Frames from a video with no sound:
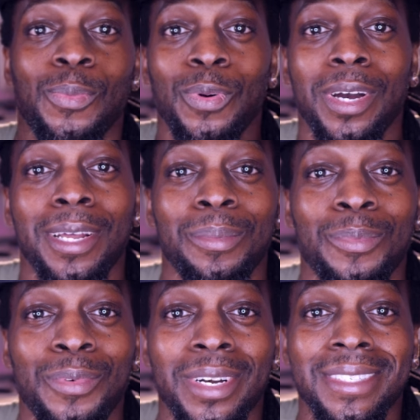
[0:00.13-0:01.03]
What
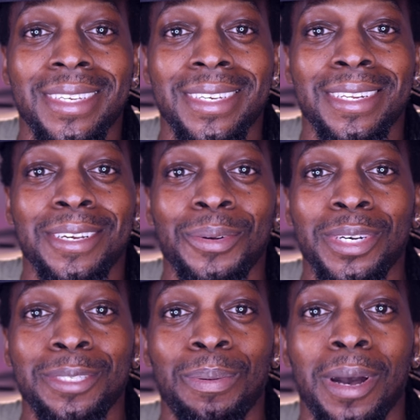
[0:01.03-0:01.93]
up? What's good?
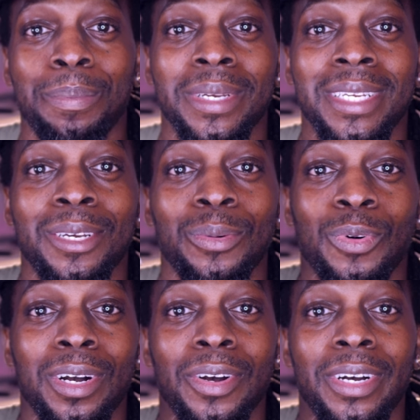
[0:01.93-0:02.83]
What's poppin'?
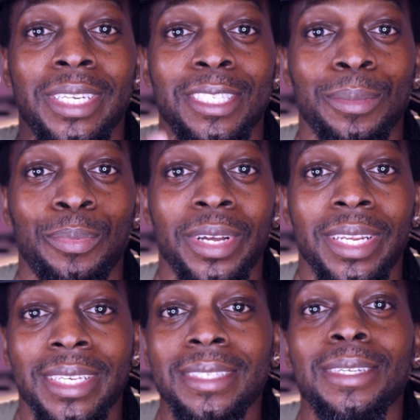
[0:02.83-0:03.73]
Well going? It's your boy
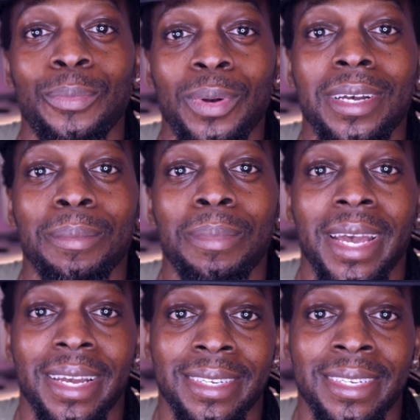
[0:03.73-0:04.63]
Lynx and welcome
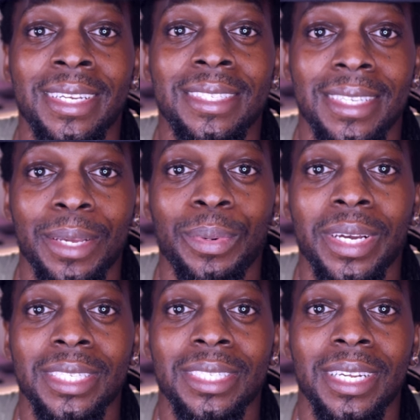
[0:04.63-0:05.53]
back. Today
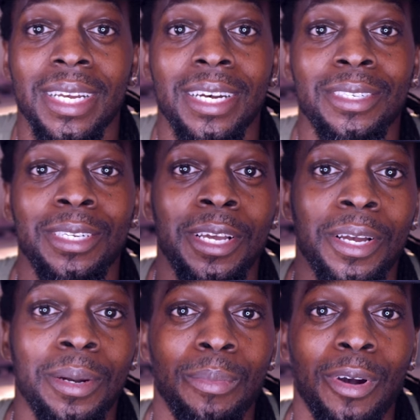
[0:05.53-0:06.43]
we're gonna check out
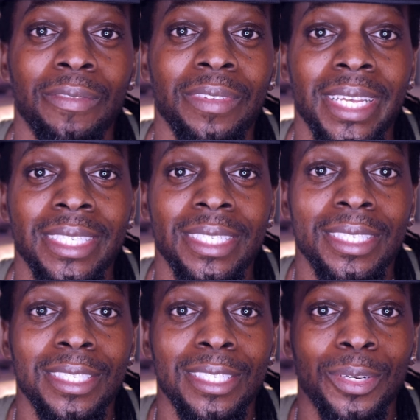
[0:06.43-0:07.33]
Marvel
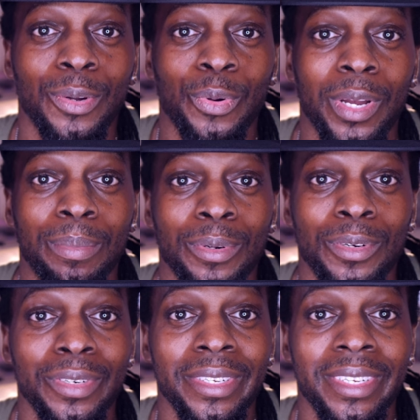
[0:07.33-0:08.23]
Legends
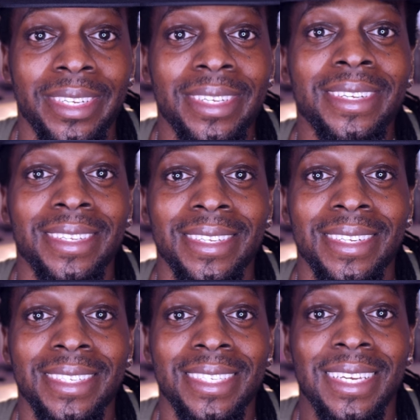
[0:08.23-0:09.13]
Gwenpool.
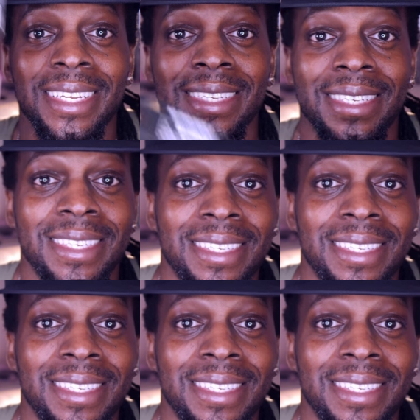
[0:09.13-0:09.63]
Let's get it.